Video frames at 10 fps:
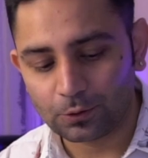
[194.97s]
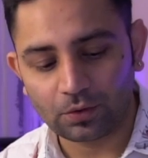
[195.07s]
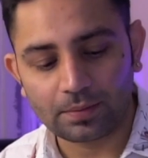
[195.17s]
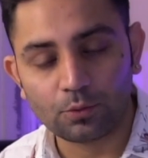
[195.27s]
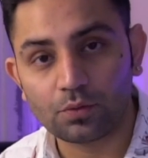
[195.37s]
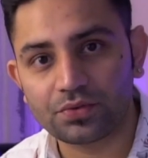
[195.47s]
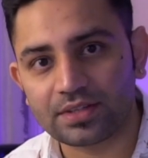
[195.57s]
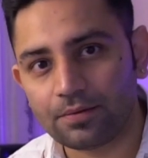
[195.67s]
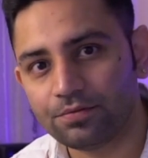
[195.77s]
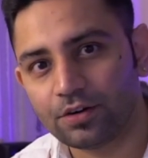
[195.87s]
to remove
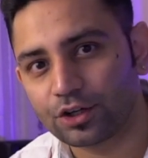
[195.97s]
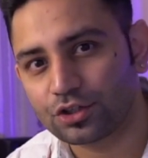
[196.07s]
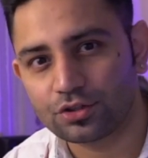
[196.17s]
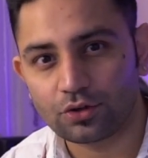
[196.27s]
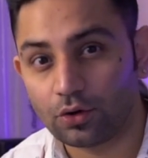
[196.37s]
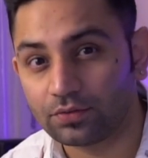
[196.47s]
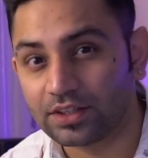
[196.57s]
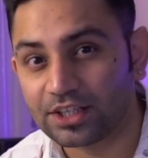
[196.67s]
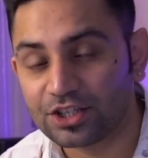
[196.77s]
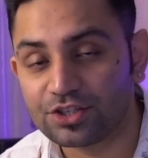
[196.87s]
some functions of
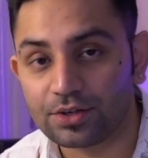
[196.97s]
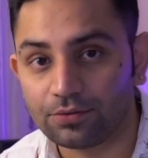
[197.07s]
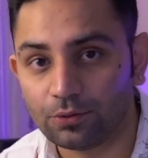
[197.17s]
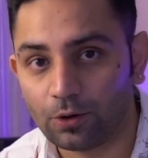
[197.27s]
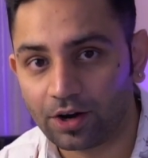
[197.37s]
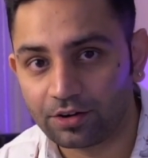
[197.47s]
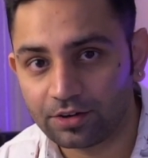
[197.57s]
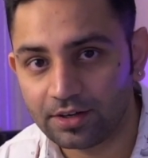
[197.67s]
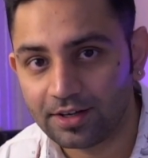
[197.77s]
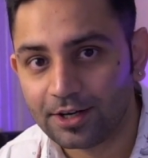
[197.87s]
the DDJ
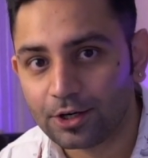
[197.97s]
400